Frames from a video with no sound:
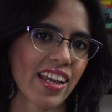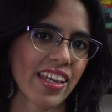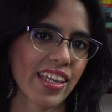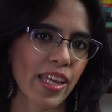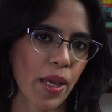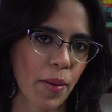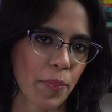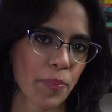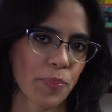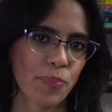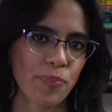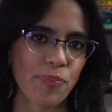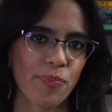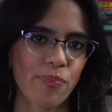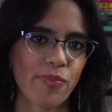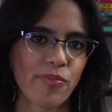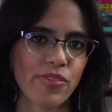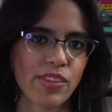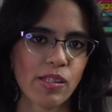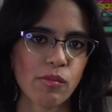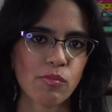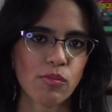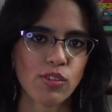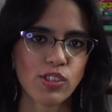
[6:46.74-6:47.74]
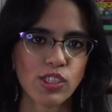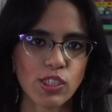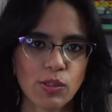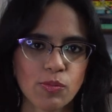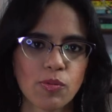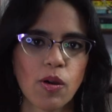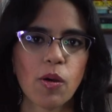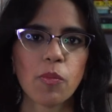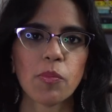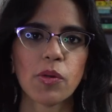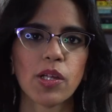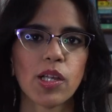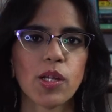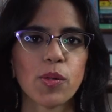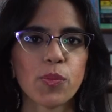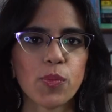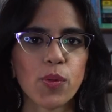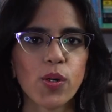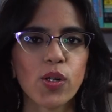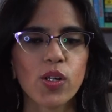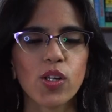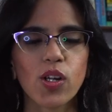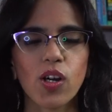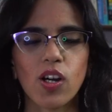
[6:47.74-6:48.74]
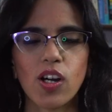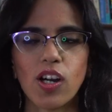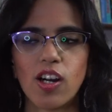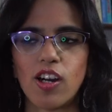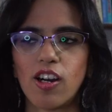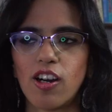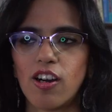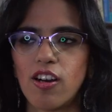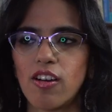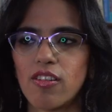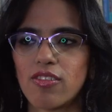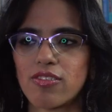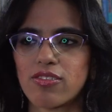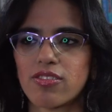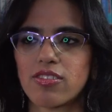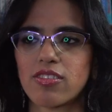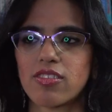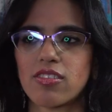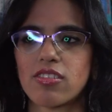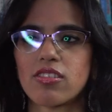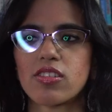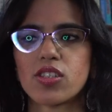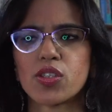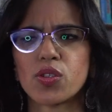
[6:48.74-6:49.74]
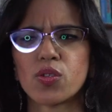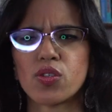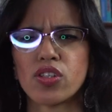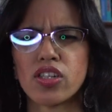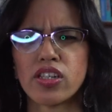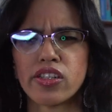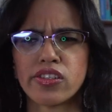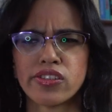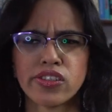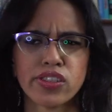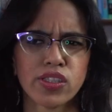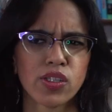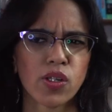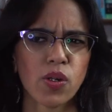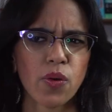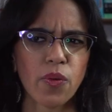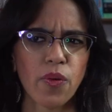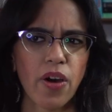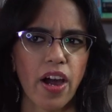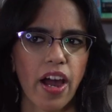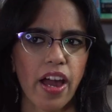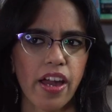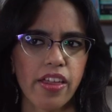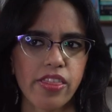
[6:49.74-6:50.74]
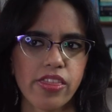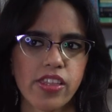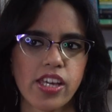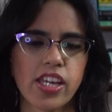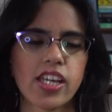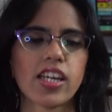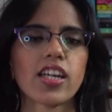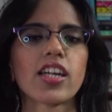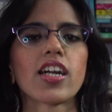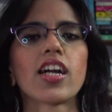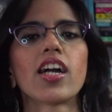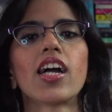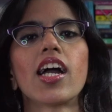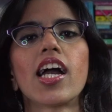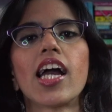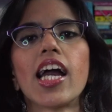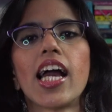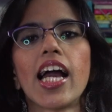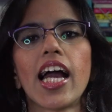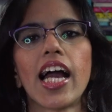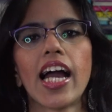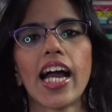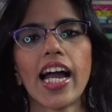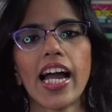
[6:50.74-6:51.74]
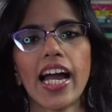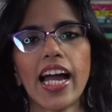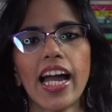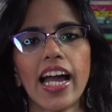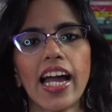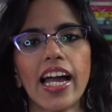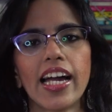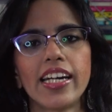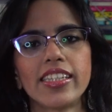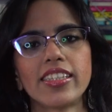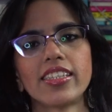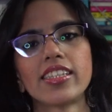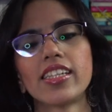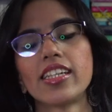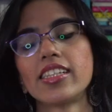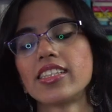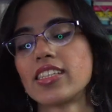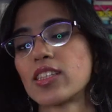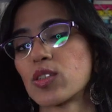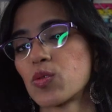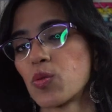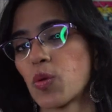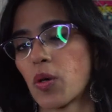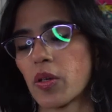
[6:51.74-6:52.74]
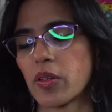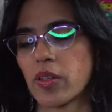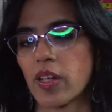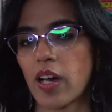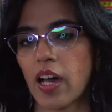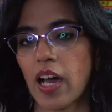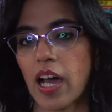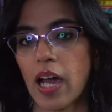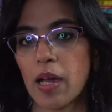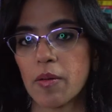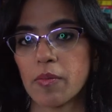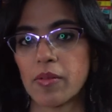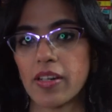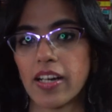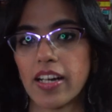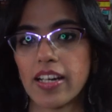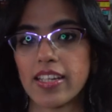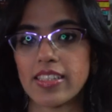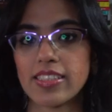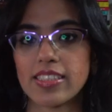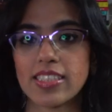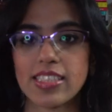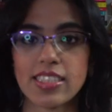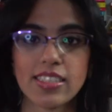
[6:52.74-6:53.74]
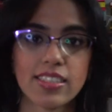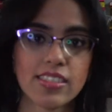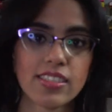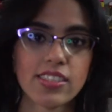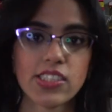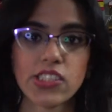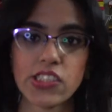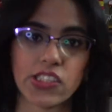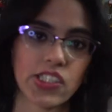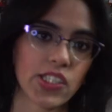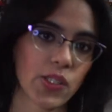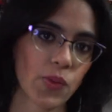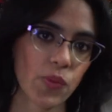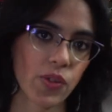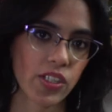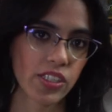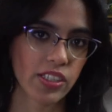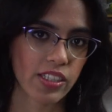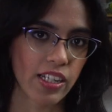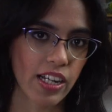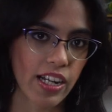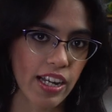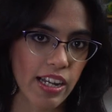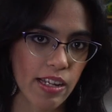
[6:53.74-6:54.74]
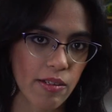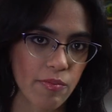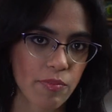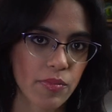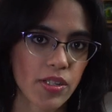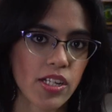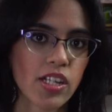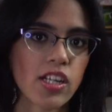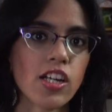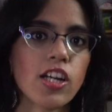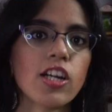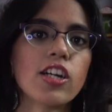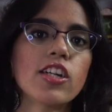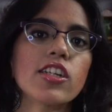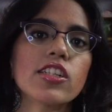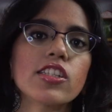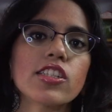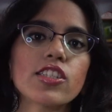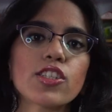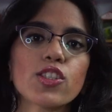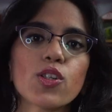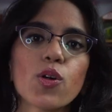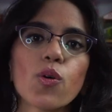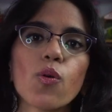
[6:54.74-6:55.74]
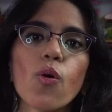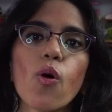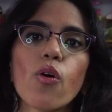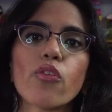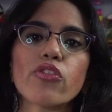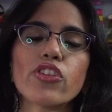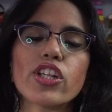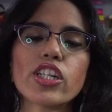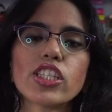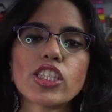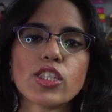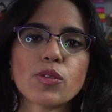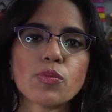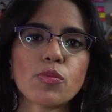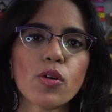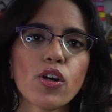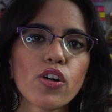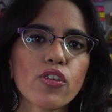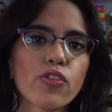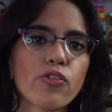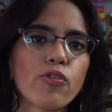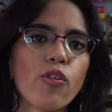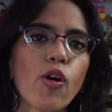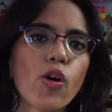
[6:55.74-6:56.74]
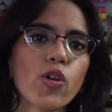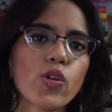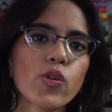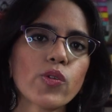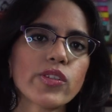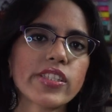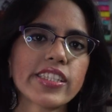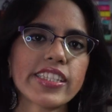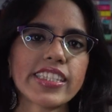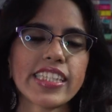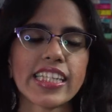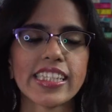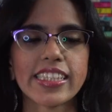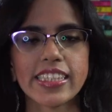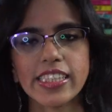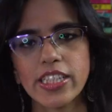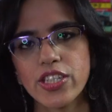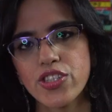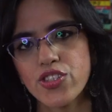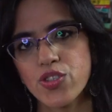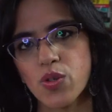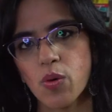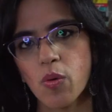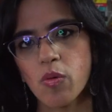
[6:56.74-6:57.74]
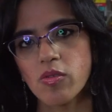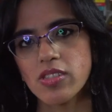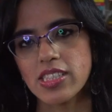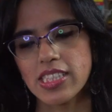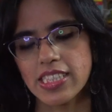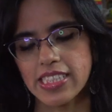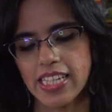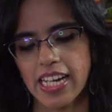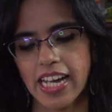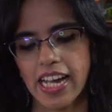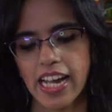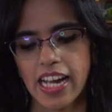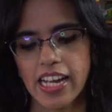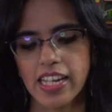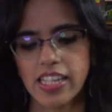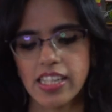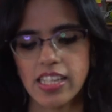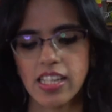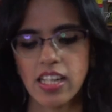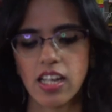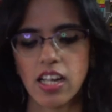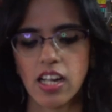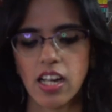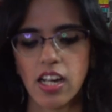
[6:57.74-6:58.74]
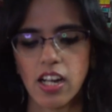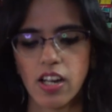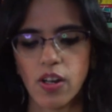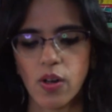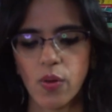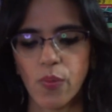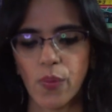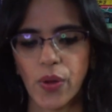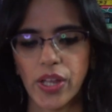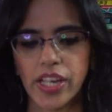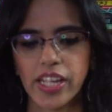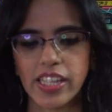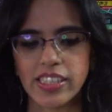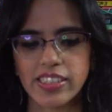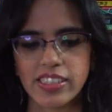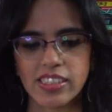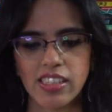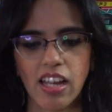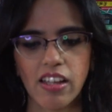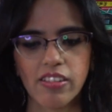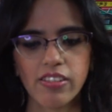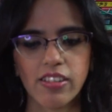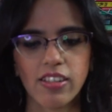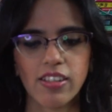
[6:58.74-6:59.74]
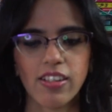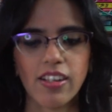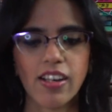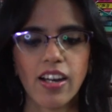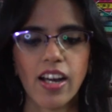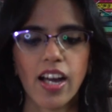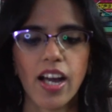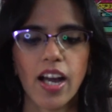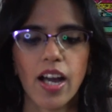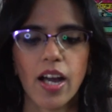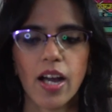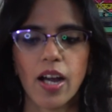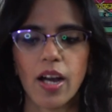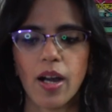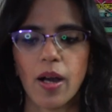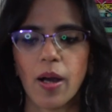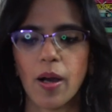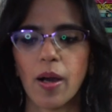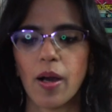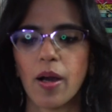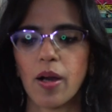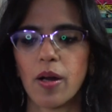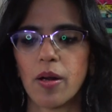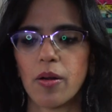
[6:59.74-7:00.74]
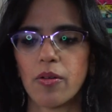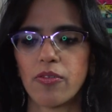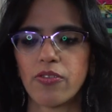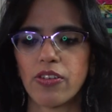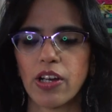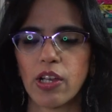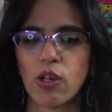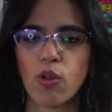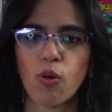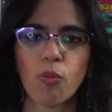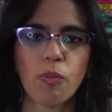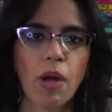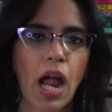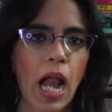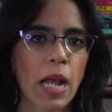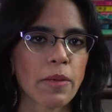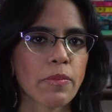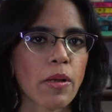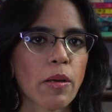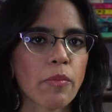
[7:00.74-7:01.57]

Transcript: Yep, the most popular book of 2 years ago, I think, and it's worth the hype, guys. It's really worth the hype. So this book follows Daisy Jones and her various other fellow band